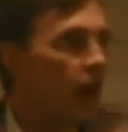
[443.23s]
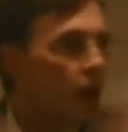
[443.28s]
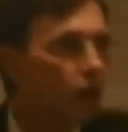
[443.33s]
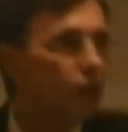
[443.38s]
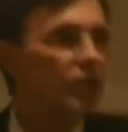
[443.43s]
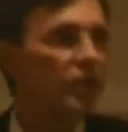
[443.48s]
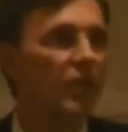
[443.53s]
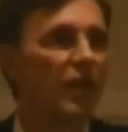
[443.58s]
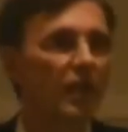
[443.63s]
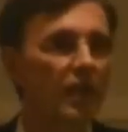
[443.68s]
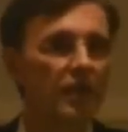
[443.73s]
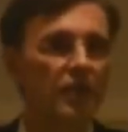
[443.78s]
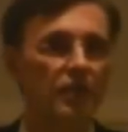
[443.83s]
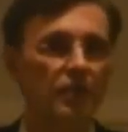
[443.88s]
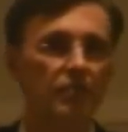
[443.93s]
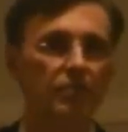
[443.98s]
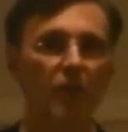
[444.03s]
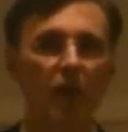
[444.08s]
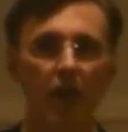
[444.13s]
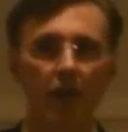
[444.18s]
know today
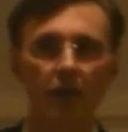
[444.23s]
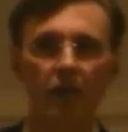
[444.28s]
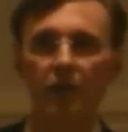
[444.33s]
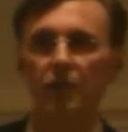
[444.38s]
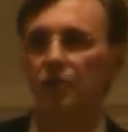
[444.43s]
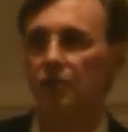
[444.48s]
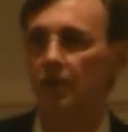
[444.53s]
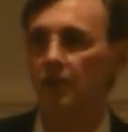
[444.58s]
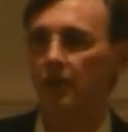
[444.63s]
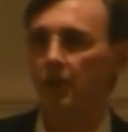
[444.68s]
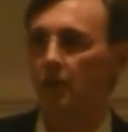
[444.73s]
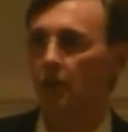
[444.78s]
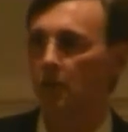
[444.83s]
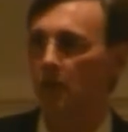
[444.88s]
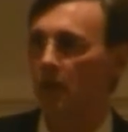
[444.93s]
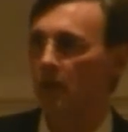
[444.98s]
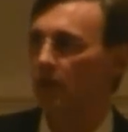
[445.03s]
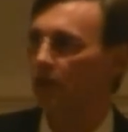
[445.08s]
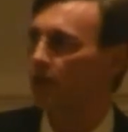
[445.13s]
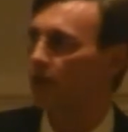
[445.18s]
as modern conservative
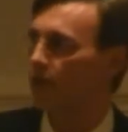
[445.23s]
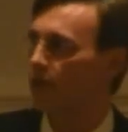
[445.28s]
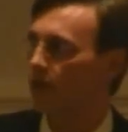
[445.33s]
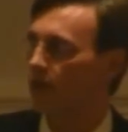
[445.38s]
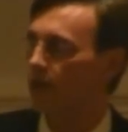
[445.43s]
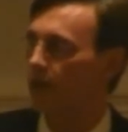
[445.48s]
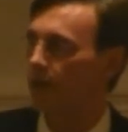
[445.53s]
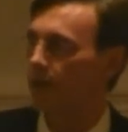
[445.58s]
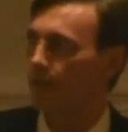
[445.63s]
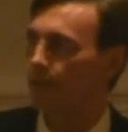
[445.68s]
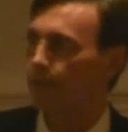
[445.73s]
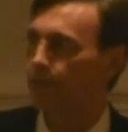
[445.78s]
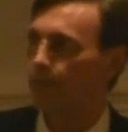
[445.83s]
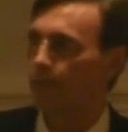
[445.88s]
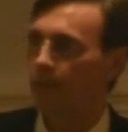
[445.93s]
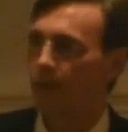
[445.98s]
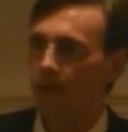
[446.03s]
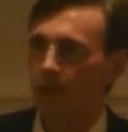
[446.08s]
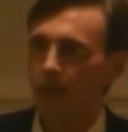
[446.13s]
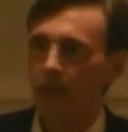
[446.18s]
Republican theory.
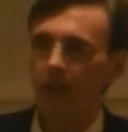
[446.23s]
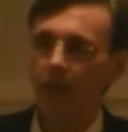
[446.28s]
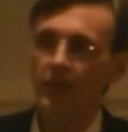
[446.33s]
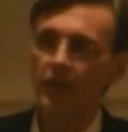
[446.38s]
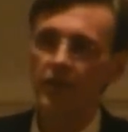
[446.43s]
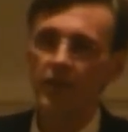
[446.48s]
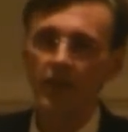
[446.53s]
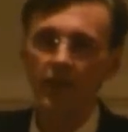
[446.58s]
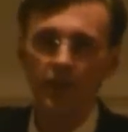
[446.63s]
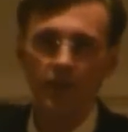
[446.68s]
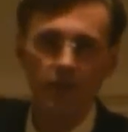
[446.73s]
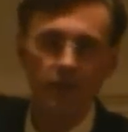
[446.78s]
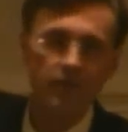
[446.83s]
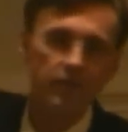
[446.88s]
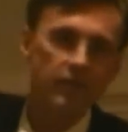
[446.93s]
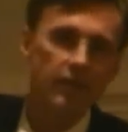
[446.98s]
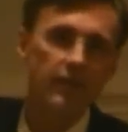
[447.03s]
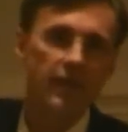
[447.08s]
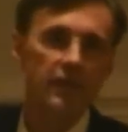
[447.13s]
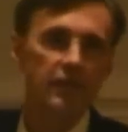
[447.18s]
In the United States,
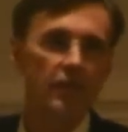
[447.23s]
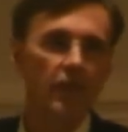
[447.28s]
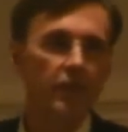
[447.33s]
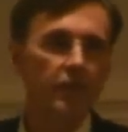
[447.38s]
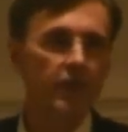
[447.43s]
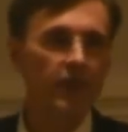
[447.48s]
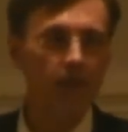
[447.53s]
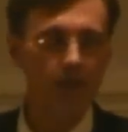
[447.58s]
it has other